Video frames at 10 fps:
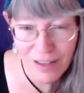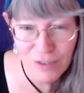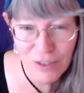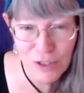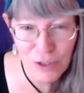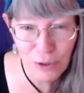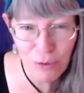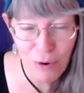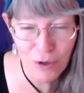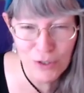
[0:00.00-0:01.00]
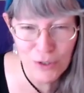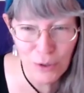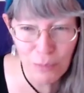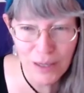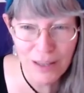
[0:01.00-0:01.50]
thing of stew or
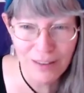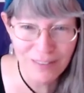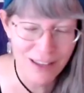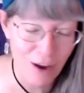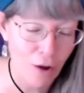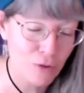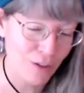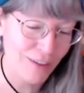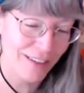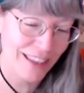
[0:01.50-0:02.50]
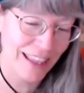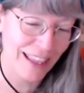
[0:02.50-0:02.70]
soup in the cauldron.